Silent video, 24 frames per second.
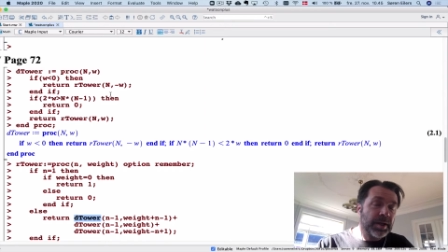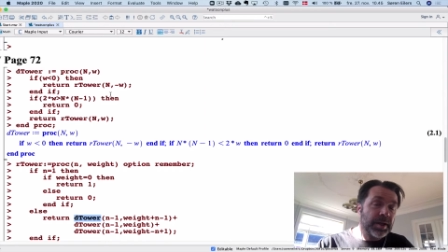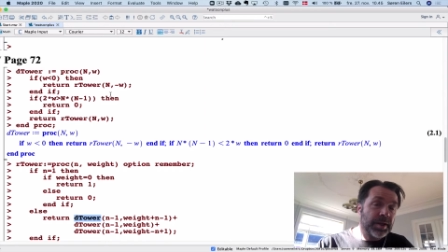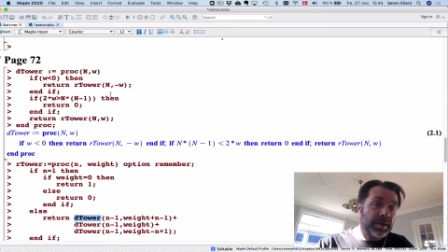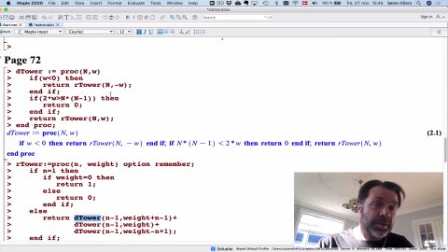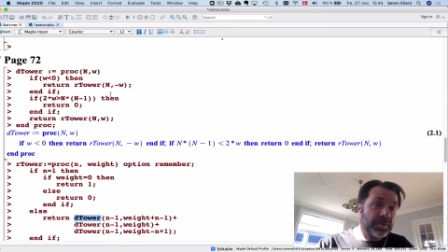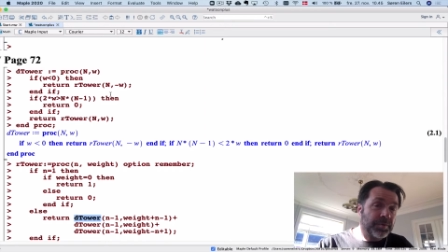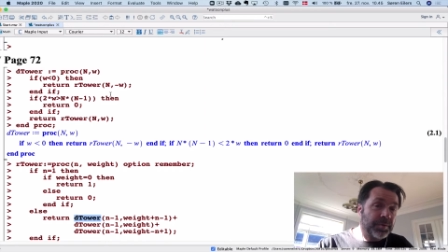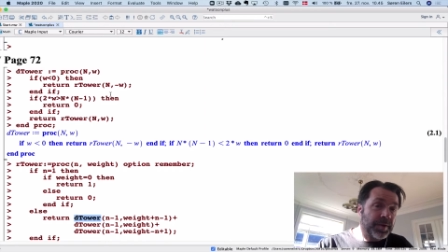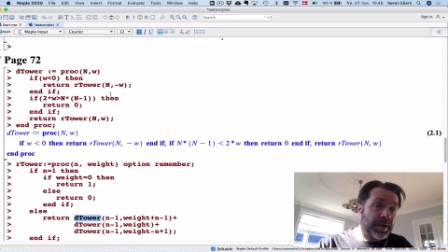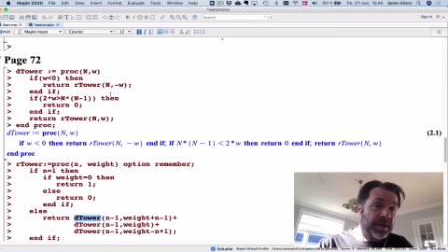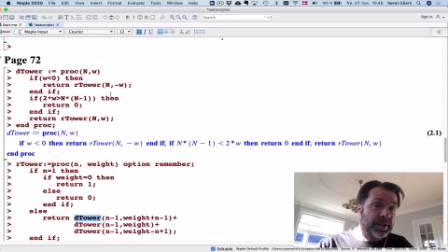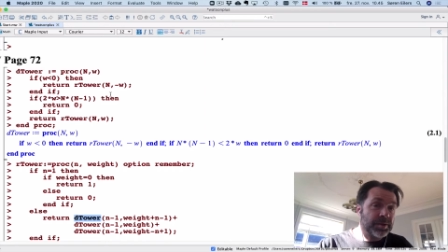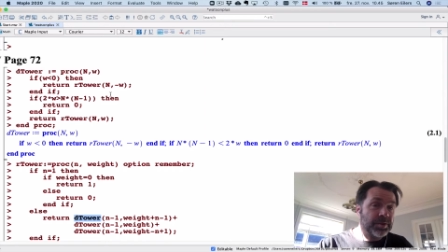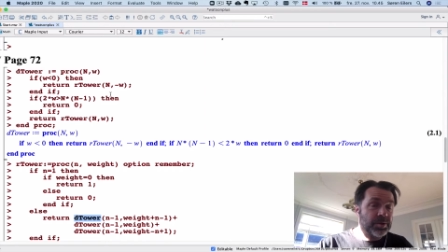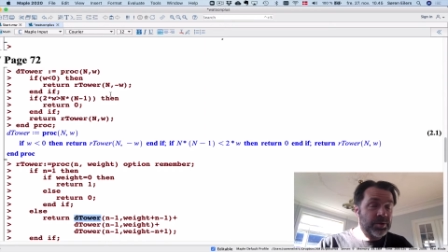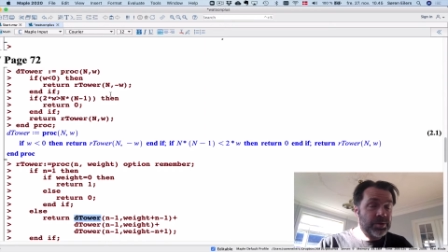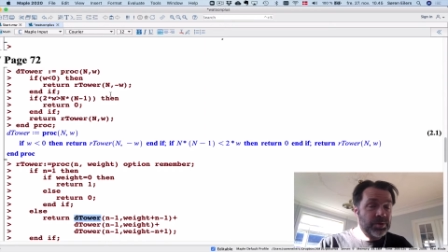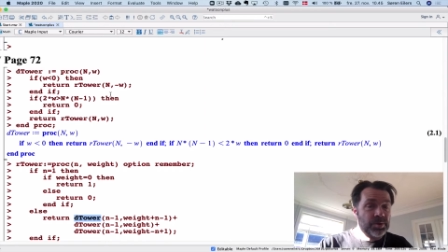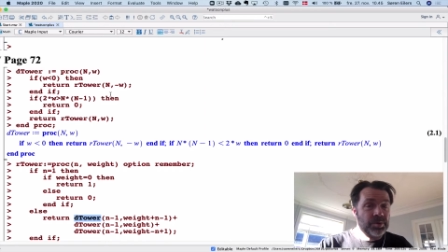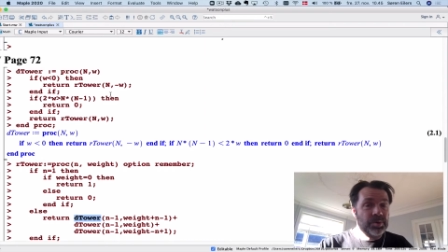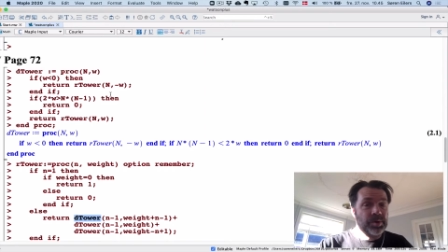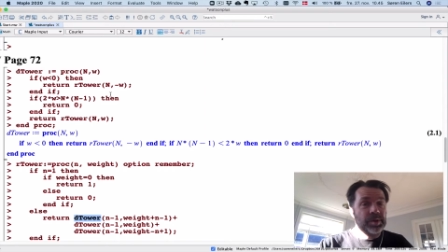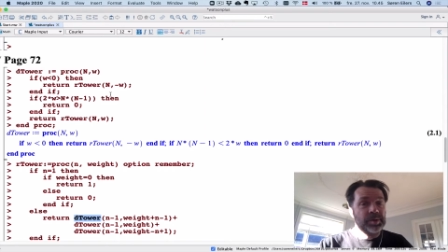In fact,
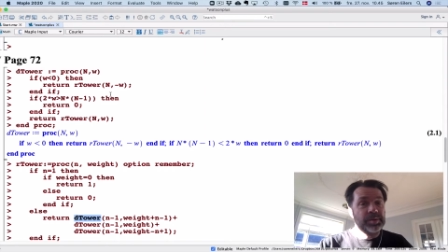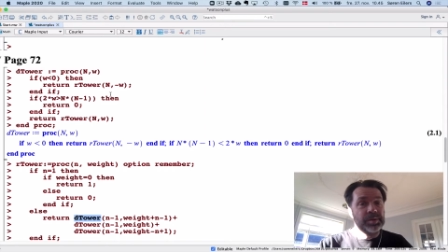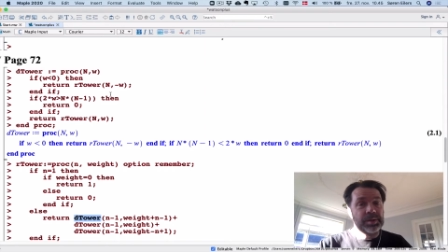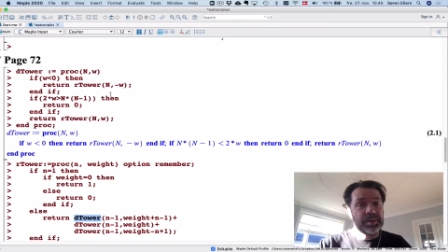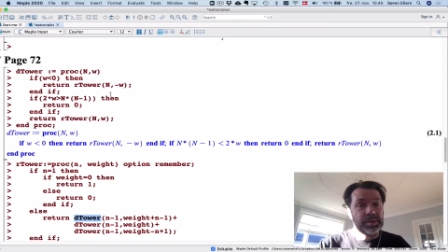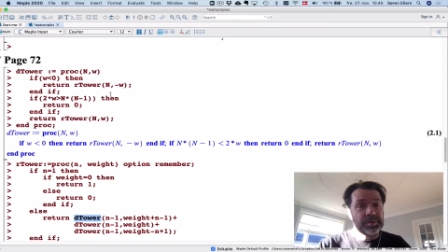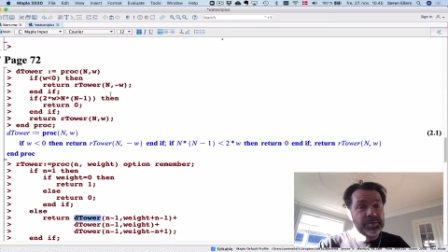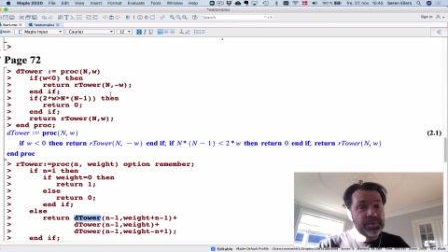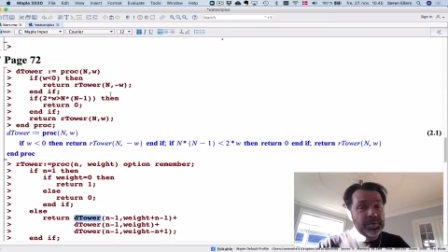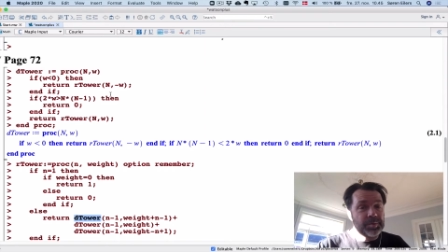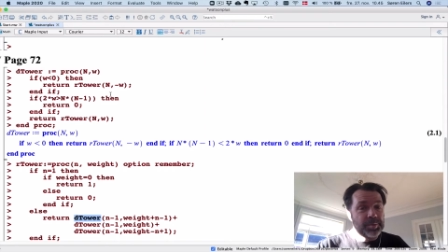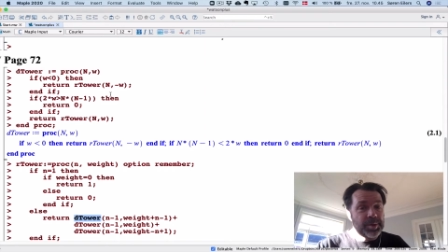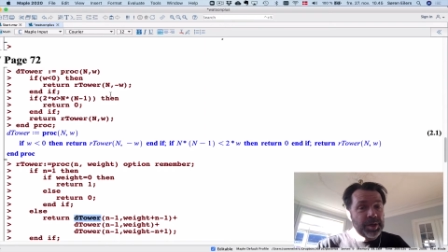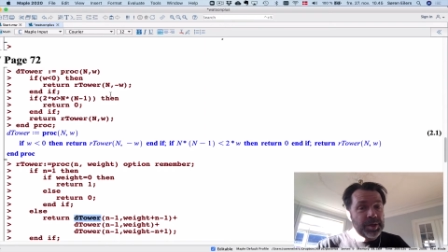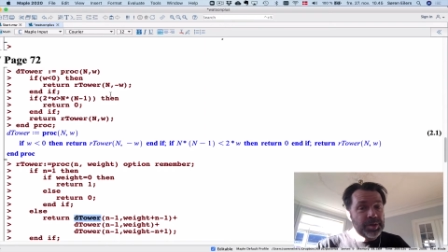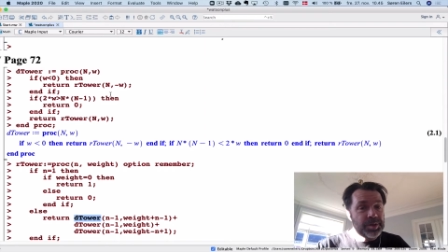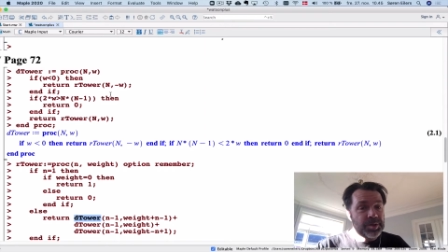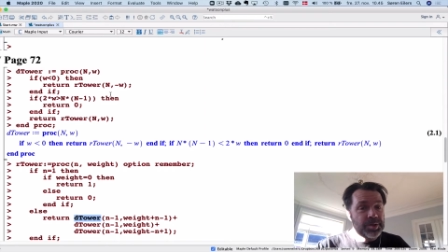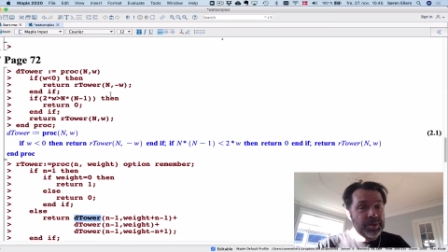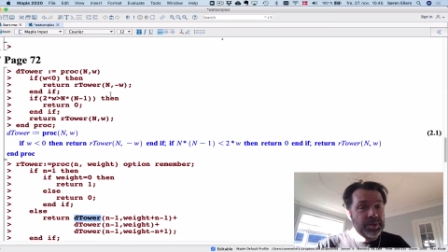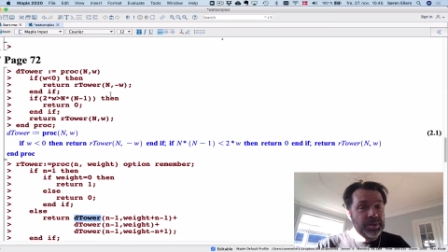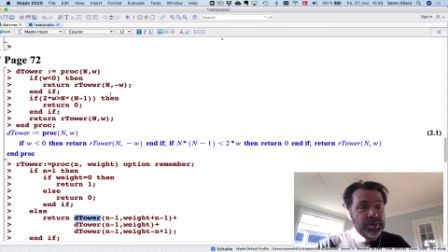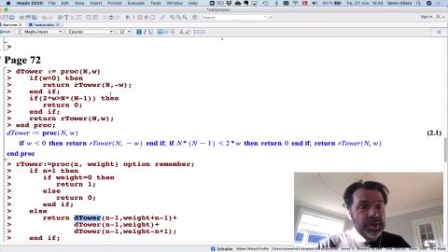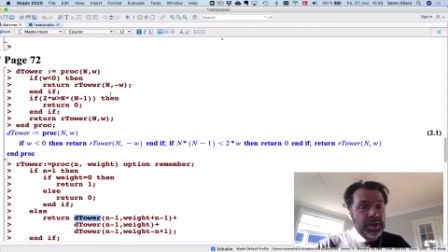storing the
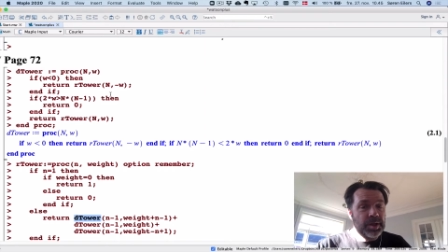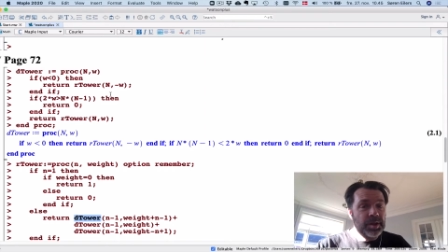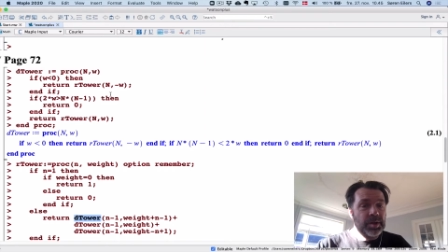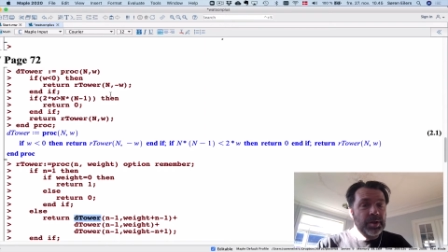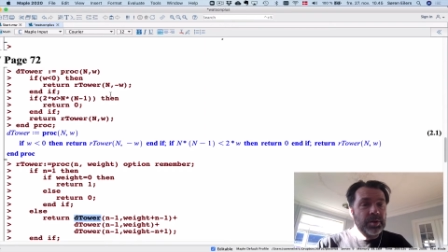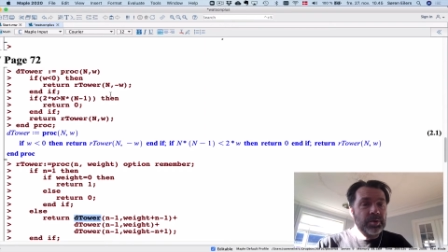information